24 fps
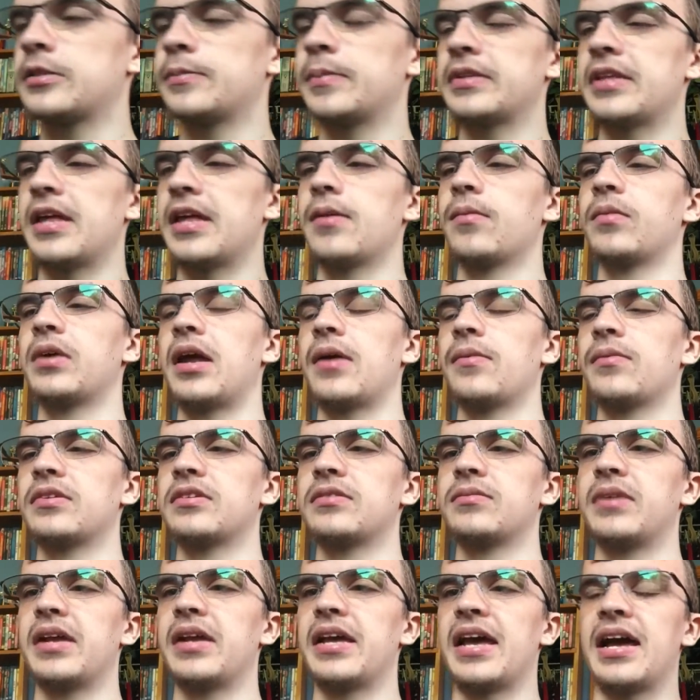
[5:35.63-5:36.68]
but then when I, was,
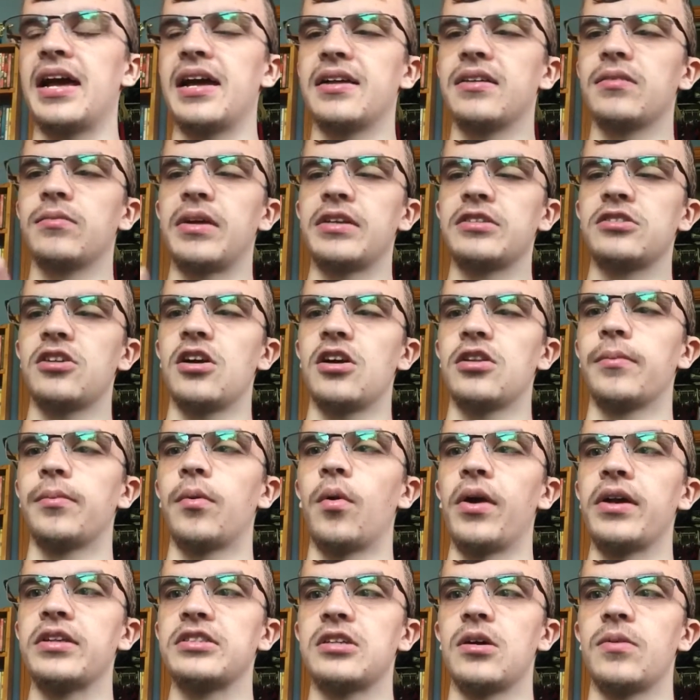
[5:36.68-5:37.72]
when I had, when I saw the
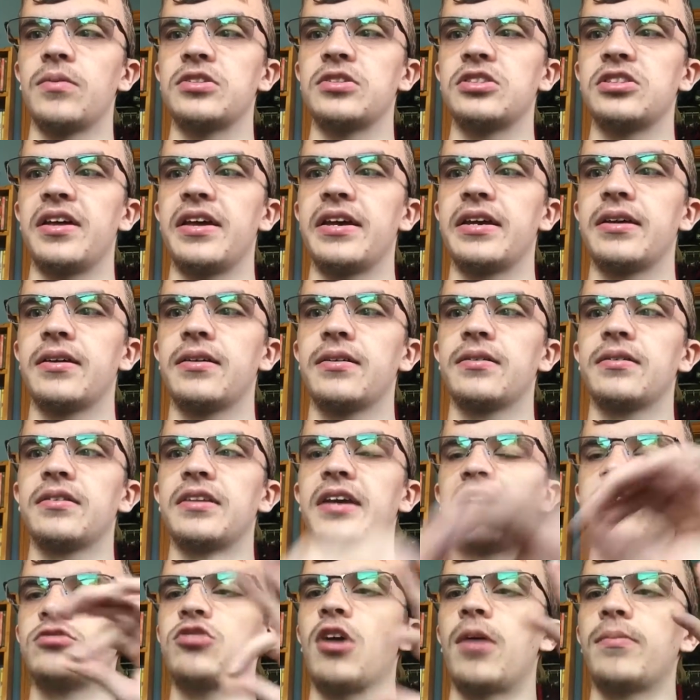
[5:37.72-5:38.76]
boys, I was like,
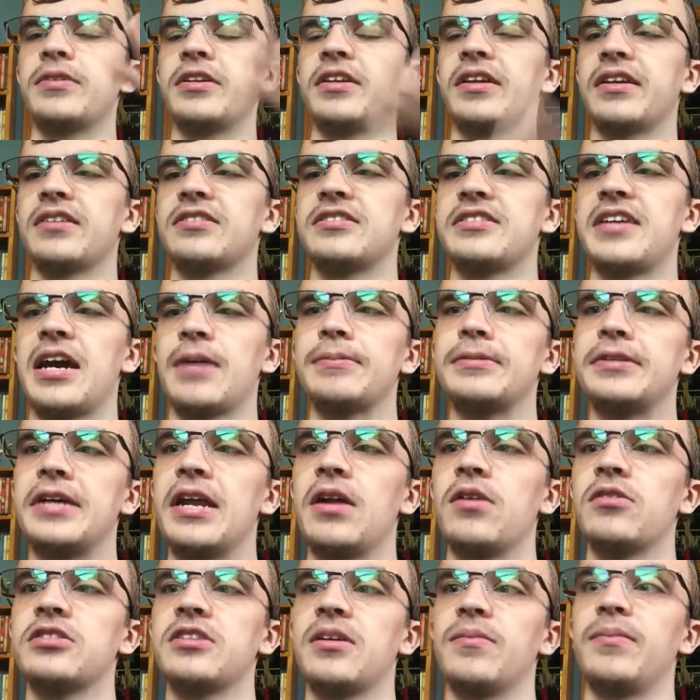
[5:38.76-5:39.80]
dropped it like a sack of
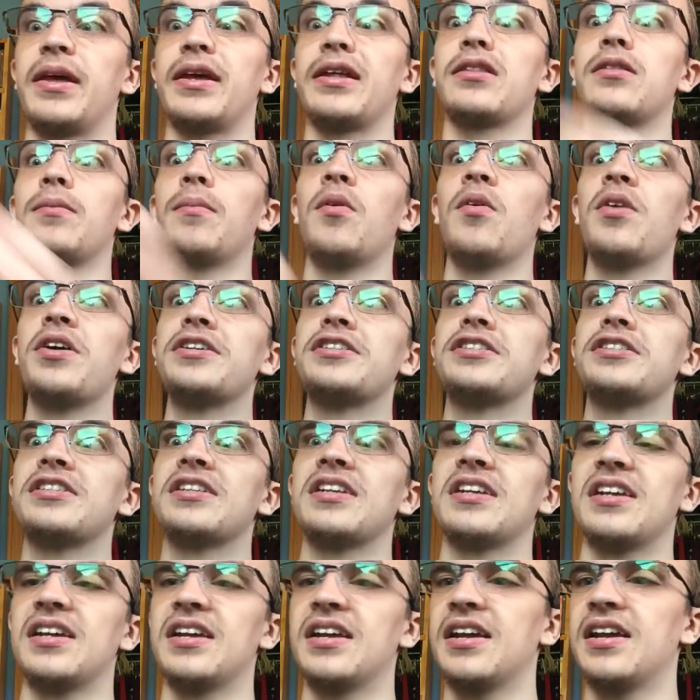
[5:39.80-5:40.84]
potatoes, and I'm like, the boys,
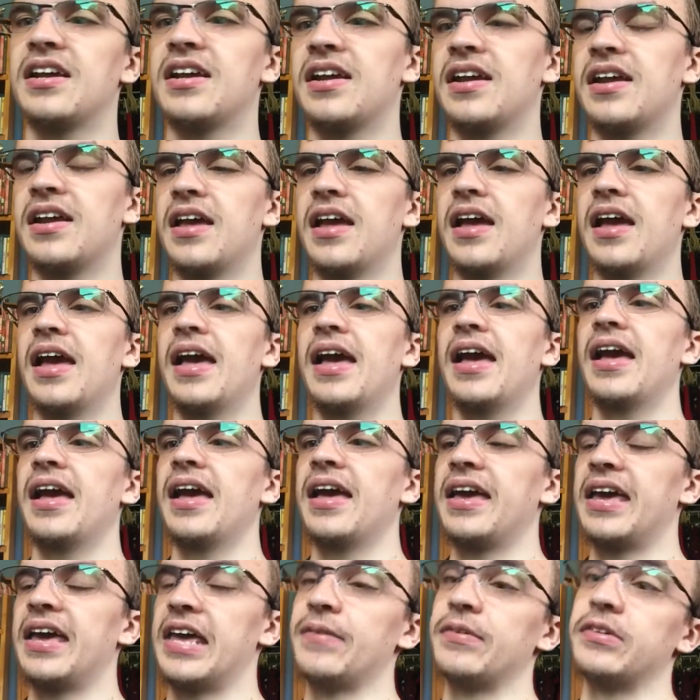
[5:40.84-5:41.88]

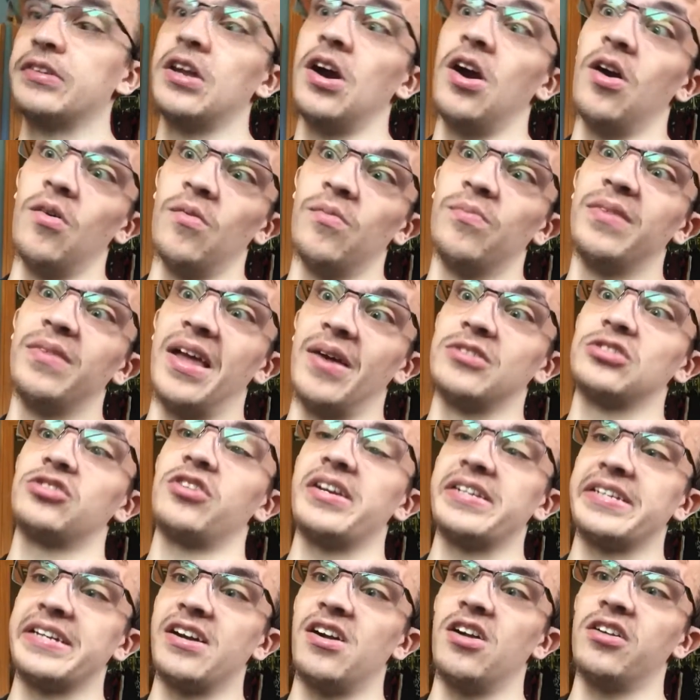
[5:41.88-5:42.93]
even though I was trying
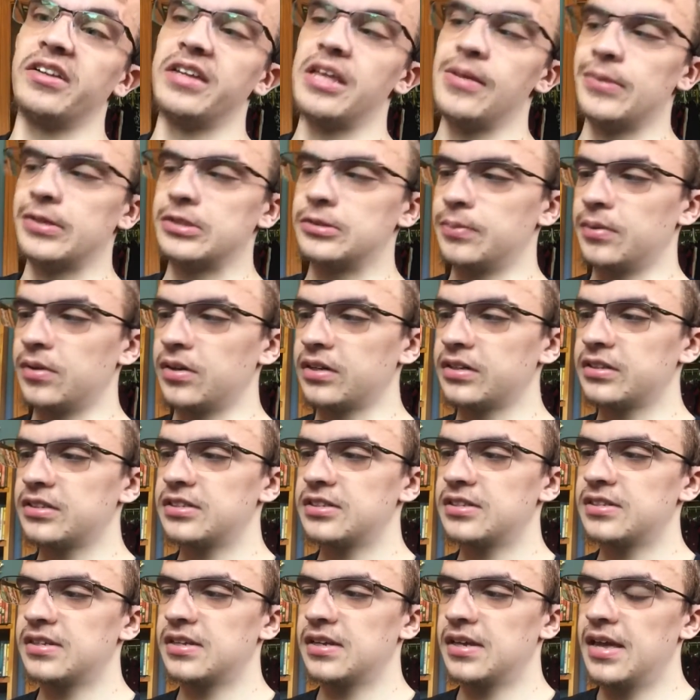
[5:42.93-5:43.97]
to get all image
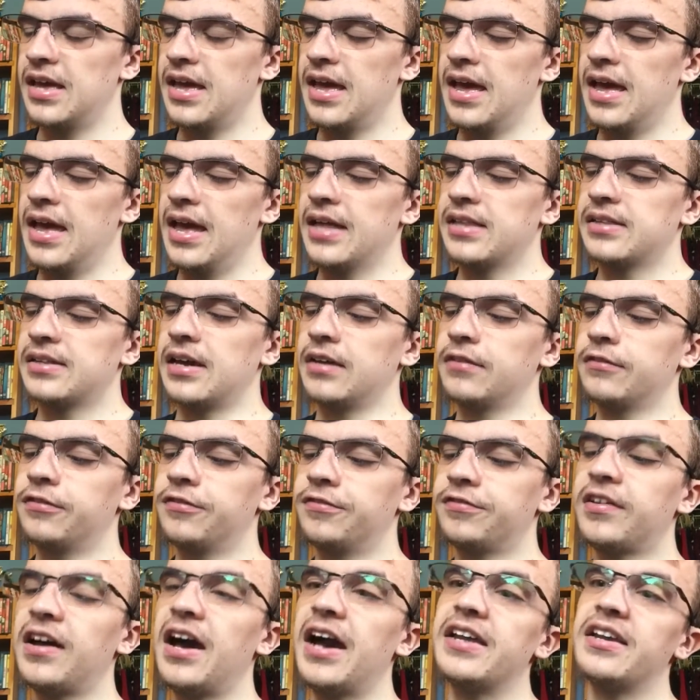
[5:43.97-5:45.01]
books. and
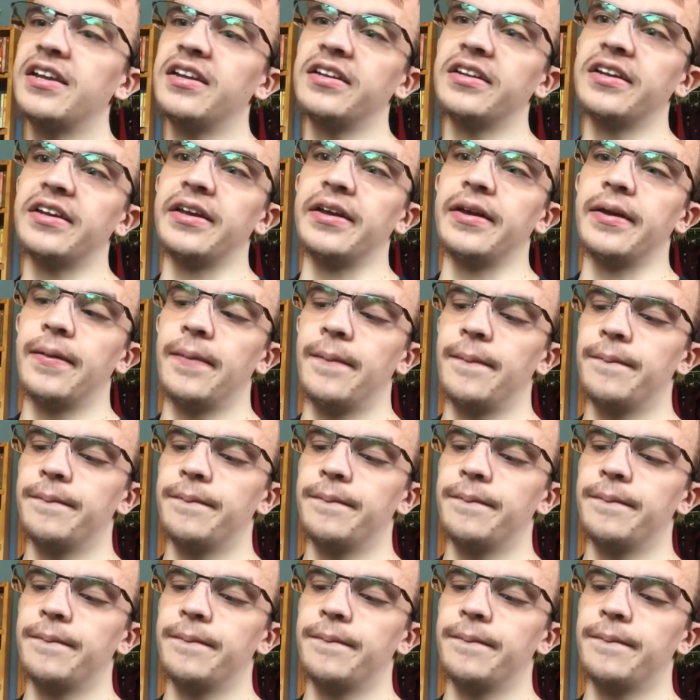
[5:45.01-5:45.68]
finally,